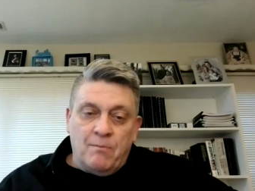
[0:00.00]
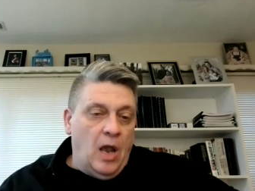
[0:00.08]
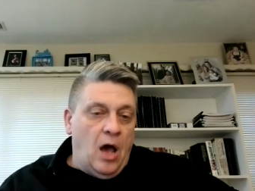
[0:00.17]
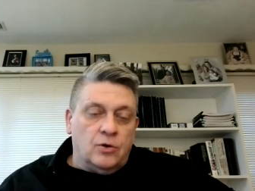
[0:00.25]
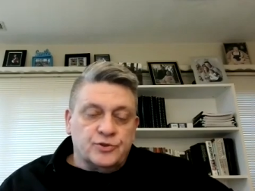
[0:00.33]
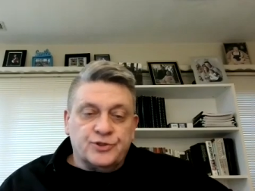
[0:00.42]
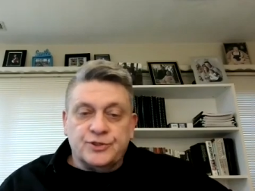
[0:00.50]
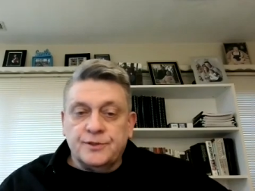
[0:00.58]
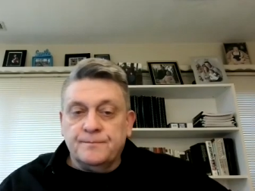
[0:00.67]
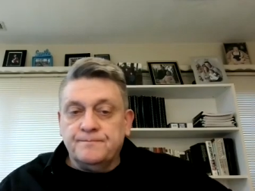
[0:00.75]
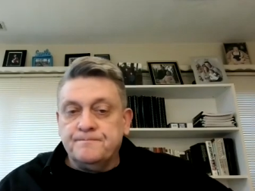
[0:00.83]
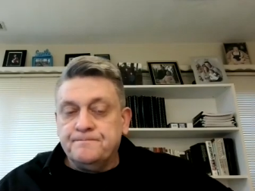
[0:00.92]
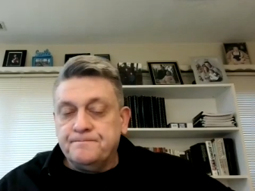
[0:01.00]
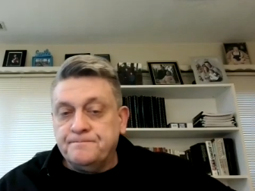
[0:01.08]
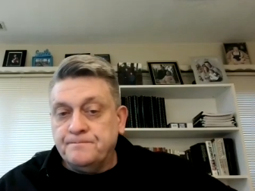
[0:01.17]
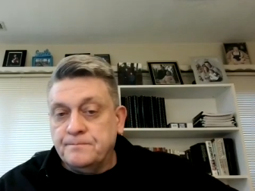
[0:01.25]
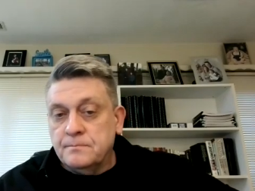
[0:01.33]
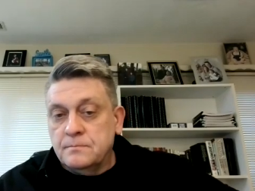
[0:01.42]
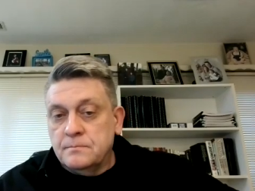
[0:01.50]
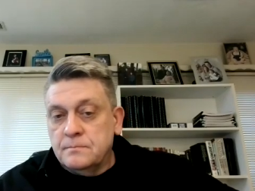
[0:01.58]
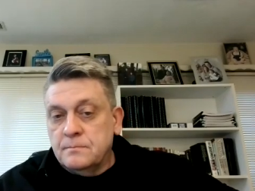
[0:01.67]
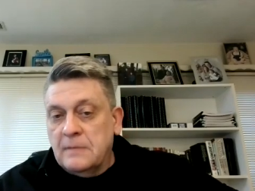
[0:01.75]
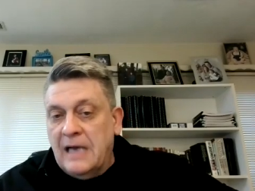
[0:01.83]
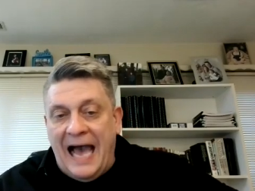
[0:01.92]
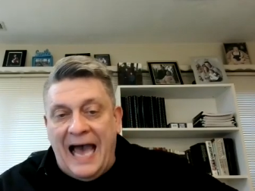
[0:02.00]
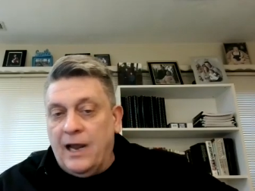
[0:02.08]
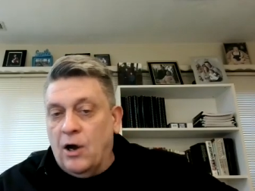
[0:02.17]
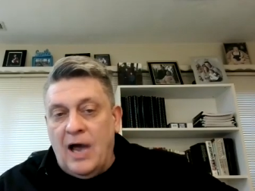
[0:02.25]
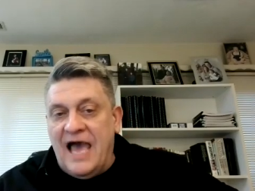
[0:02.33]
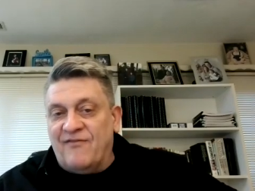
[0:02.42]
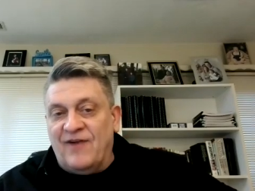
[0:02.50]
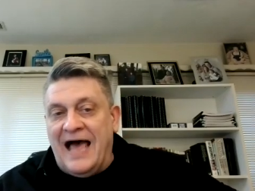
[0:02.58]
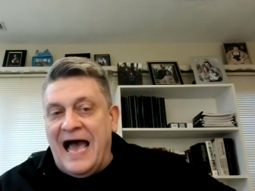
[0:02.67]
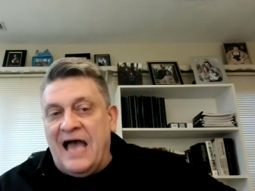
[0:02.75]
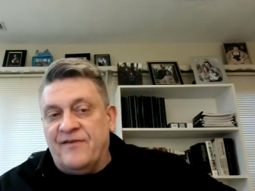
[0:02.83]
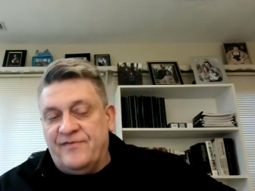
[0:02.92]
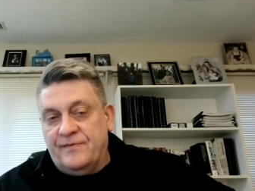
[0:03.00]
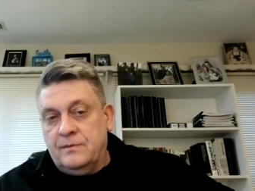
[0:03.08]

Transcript: lost. I don't have life.